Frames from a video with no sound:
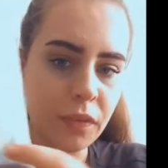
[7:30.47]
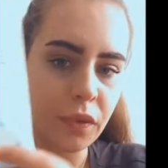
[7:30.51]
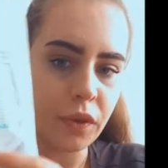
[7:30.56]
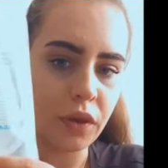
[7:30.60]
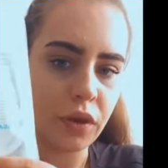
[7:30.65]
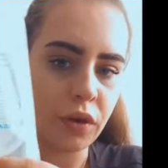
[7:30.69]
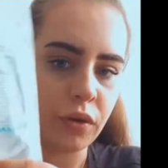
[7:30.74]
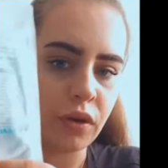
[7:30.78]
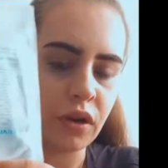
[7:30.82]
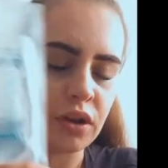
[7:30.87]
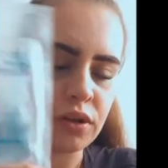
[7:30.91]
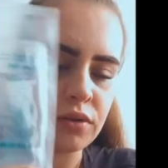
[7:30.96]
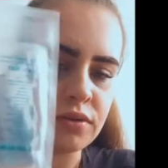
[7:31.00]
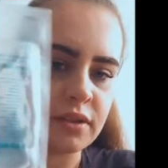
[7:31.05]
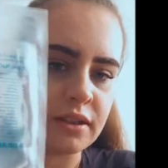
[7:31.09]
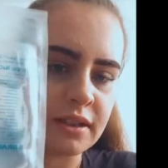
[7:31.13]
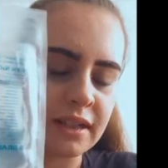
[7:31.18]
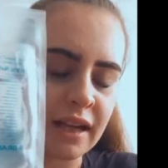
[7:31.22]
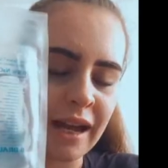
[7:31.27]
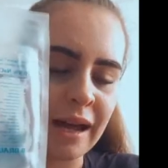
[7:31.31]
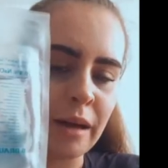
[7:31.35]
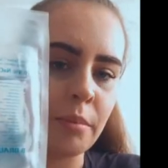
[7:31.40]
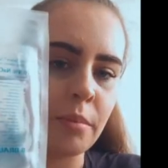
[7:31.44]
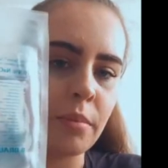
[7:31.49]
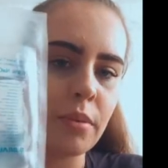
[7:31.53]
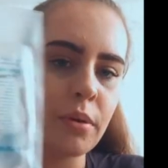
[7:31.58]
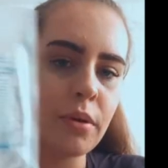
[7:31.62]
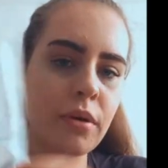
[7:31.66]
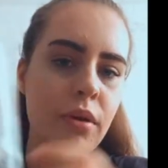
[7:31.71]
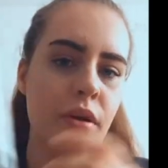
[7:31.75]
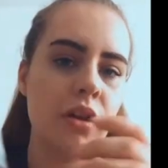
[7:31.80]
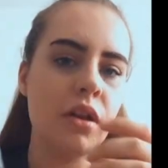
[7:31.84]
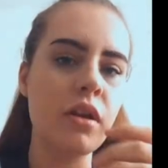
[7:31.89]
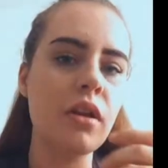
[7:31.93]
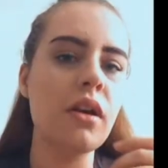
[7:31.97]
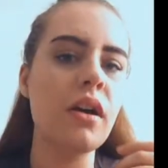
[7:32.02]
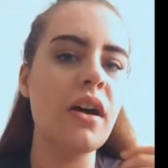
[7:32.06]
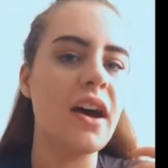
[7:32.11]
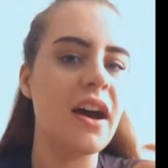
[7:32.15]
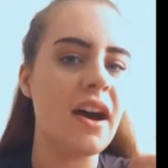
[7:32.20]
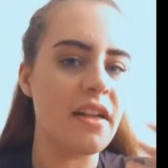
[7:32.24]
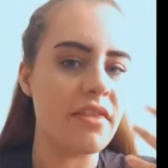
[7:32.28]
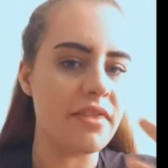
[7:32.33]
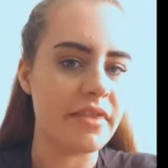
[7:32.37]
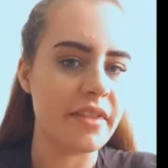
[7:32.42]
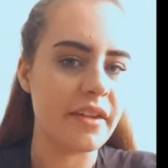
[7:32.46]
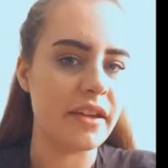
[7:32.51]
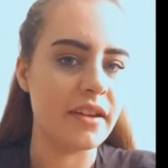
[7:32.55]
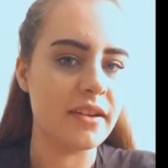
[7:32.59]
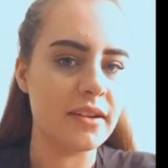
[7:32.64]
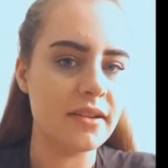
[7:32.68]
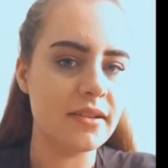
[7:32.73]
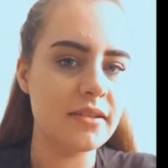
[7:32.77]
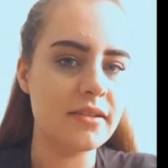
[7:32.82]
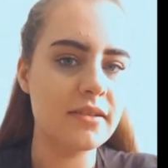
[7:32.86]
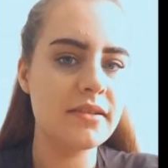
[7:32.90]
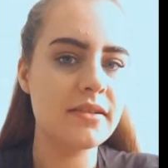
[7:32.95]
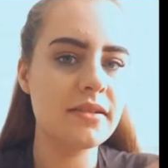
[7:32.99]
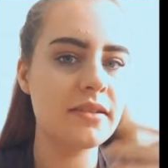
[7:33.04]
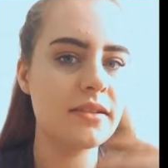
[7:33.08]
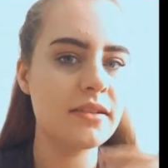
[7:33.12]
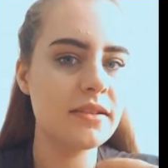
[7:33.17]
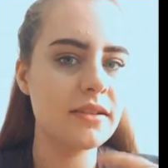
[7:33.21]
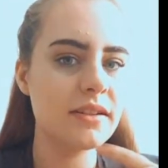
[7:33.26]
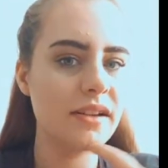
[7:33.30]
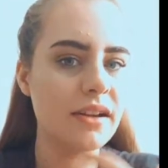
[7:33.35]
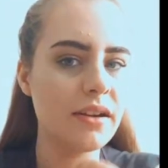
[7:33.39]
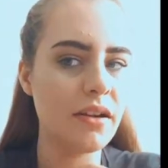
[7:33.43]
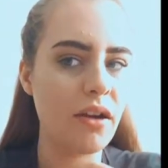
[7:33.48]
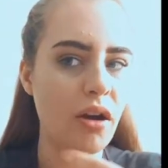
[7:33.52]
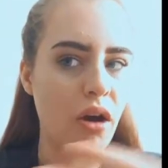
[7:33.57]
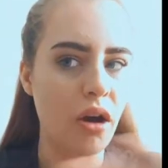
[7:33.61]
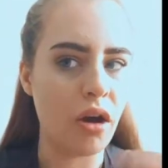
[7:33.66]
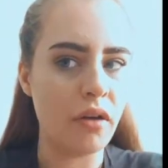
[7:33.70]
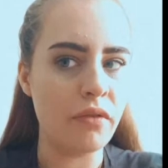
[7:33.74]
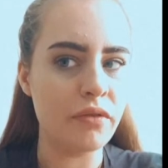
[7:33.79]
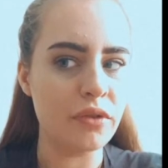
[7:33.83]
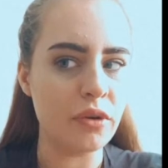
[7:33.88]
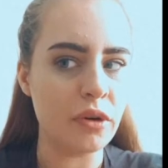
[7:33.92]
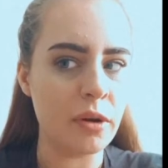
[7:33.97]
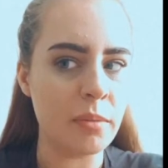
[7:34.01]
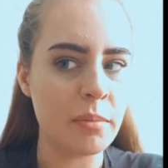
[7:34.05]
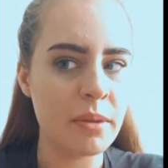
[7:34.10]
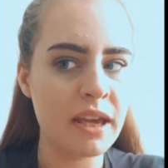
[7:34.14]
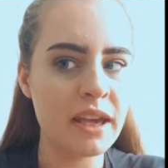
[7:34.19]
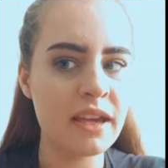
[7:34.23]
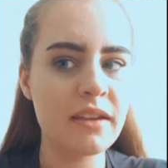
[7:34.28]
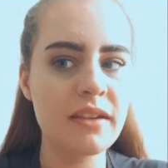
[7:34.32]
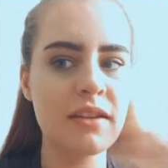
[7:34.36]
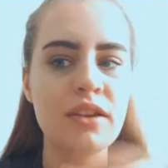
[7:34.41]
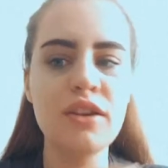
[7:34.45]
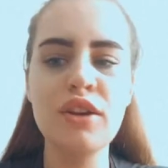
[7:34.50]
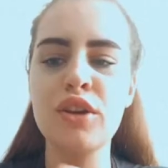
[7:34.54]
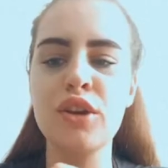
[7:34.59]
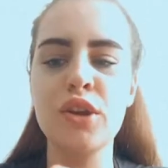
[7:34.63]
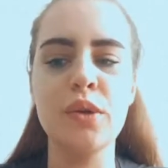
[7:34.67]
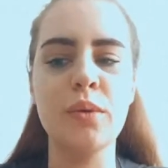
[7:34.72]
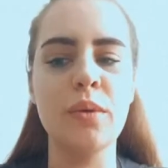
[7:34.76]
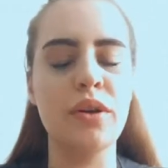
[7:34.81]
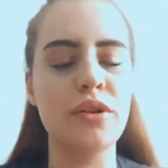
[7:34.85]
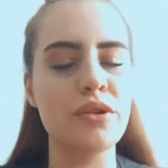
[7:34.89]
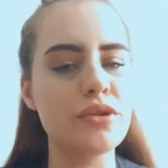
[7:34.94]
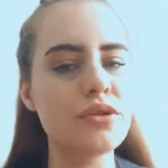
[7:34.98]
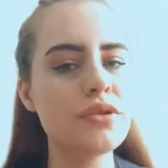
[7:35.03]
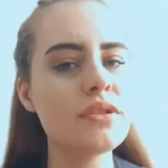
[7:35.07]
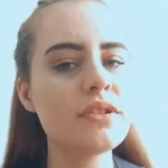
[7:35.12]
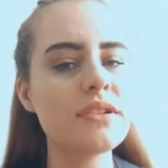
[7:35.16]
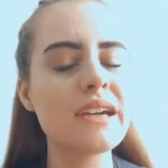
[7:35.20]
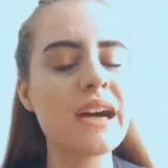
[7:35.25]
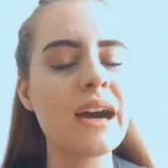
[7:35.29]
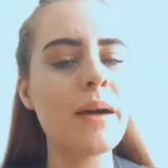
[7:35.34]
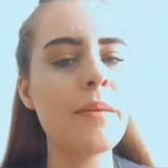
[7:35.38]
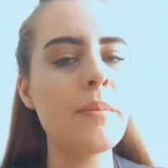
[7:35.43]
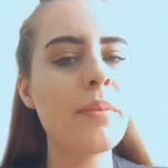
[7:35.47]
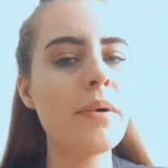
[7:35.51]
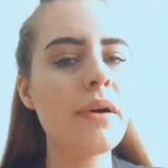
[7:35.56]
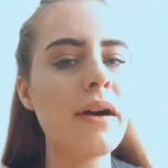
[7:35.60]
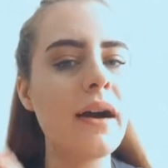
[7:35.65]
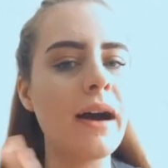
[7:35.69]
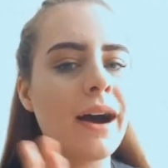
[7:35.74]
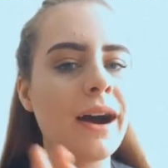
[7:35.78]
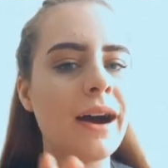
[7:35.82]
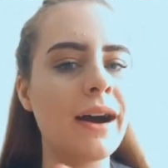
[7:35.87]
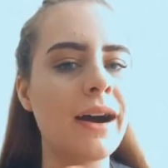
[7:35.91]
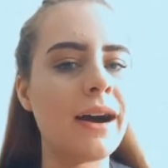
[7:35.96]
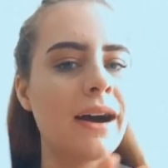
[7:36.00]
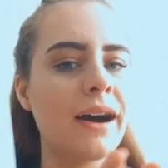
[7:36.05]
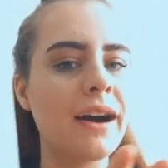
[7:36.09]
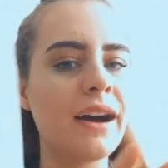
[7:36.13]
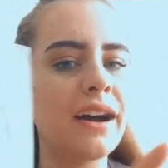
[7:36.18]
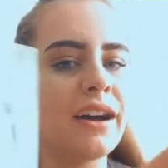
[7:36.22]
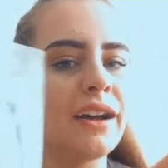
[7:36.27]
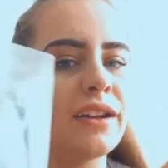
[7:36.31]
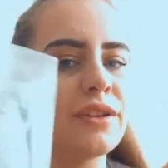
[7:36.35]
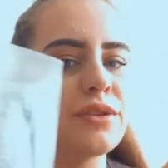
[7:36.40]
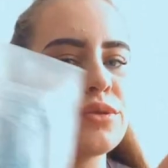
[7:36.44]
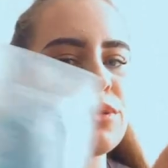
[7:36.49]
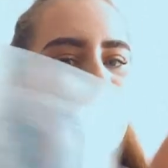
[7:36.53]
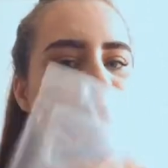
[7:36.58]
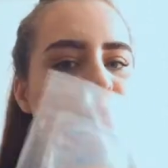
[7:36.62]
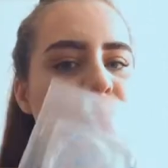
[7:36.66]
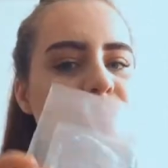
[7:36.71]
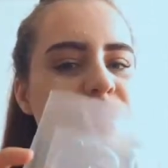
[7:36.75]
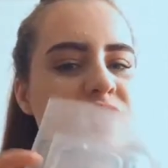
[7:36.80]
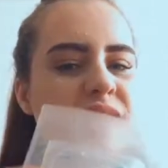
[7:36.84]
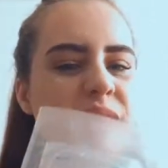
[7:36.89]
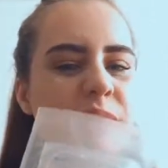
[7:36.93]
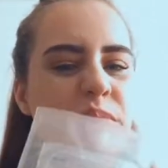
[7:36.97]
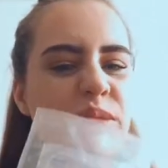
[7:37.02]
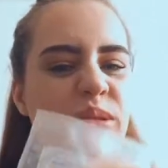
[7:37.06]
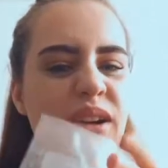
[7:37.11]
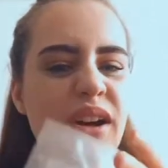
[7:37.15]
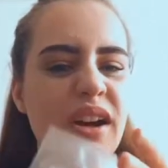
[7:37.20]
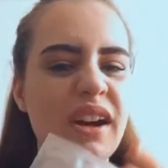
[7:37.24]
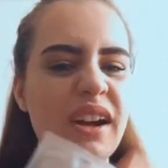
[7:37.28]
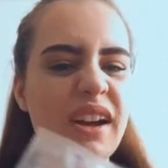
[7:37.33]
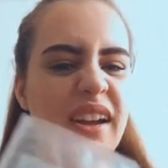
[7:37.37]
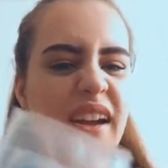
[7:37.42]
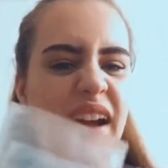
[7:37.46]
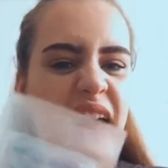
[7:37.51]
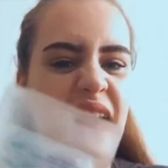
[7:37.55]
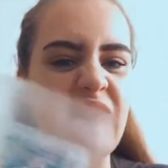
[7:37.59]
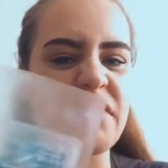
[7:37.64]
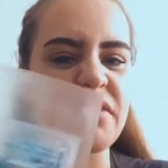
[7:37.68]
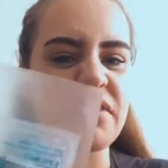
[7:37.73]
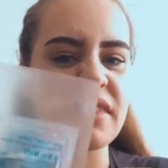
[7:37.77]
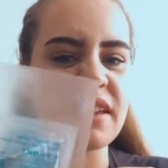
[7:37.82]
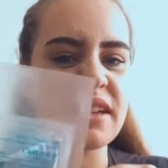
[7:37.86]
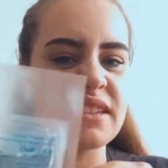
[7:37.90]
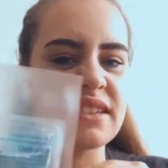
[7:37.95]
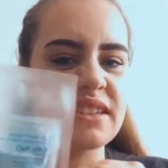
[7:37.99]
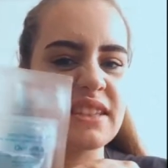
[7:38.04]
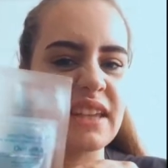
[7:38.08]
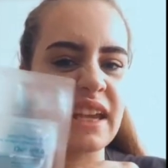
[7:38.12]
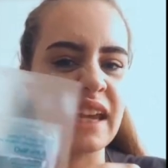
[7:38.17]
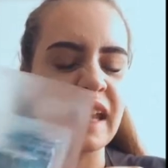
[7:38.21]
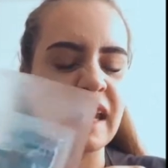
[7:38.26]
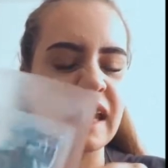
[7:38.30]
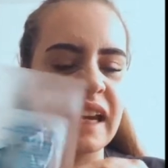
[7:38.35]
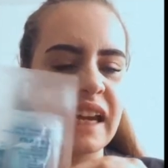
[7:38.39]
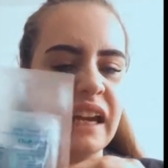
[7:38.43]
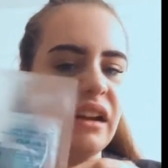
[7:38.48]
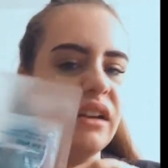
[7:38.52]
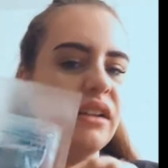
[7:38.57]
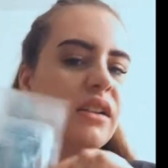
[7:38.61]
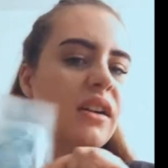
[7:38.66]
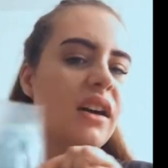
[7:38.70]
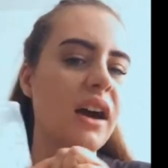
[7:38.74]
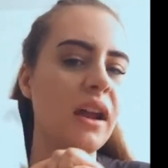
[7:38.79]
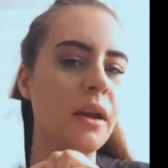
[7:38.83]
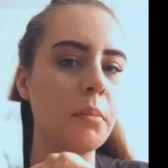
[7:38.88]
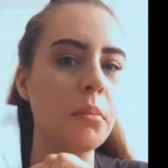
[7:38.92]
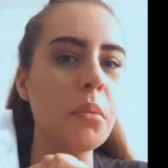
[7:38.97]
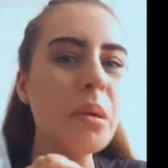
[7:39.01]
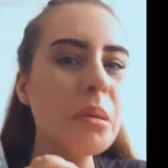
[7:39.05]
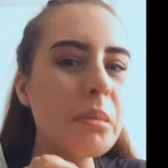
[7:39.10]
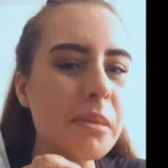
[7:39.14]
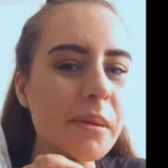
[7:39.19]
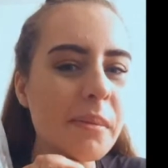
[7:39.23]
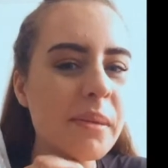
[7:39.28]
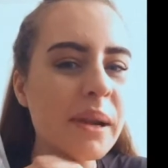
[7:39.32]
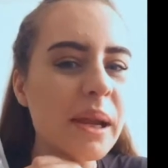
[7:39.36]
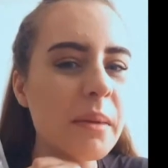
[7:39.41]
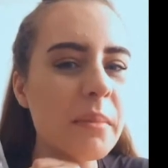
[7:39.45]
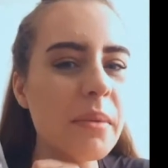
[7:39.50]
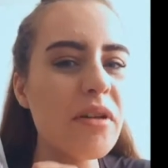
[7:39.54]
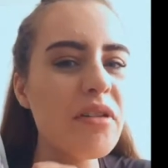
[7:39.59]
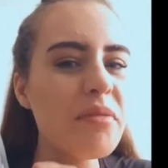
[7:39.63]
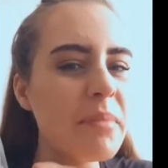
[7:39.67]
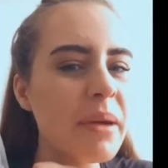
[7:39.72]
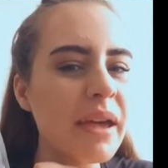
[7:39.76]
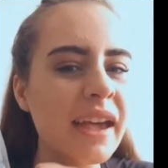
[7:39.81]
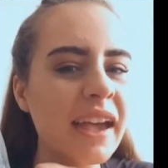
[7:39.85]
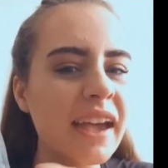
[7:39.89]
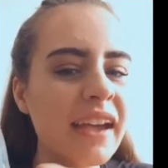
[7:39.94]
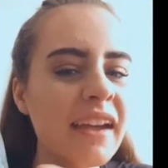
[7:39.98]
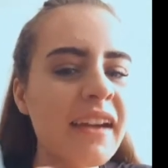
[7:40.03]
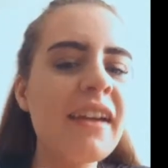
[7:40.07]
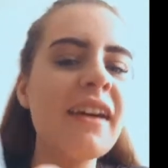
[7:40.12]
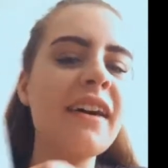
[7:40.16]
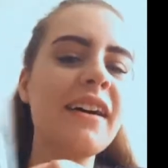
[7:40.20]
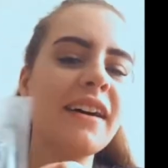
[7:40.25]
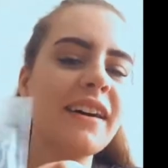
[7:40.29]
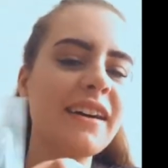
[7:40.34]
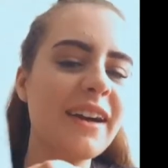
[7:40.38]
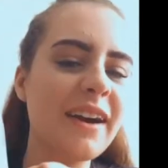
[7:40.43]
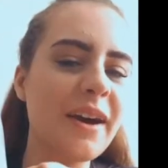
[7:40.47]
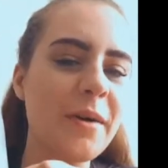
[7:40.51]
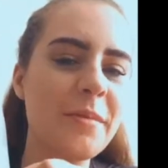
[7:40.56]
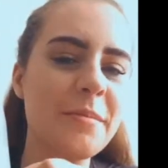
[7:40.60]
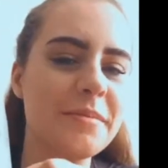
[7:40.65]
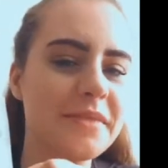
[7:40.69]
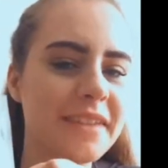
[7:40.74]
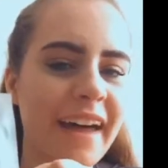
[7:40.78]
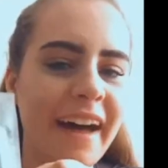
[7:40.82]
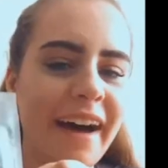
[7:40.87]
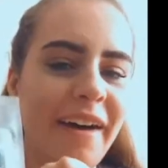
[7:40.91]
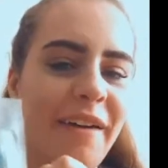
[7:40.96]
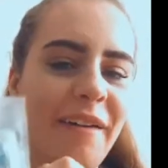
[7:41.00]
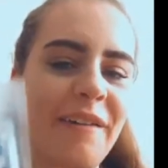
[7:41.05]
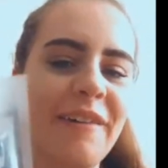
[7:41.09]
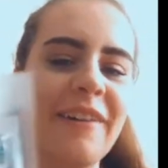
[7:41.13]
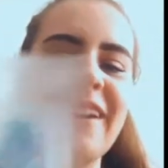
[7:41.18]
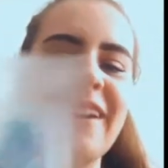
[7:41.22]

You close the tab, and then after a bit you undo the tab, and all the debris and this saline and probably a bit of pee comes out.